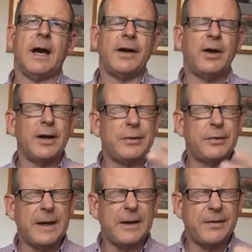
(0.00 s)
And I
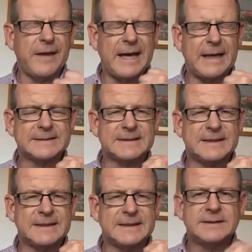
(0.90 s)
think that
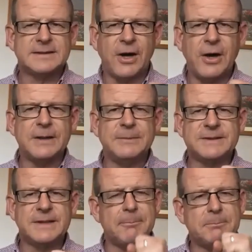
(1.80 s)
at times
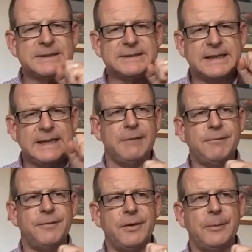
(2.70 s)
that must give
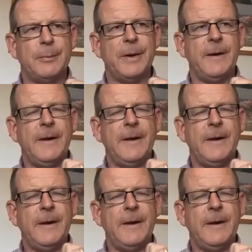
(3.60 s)
them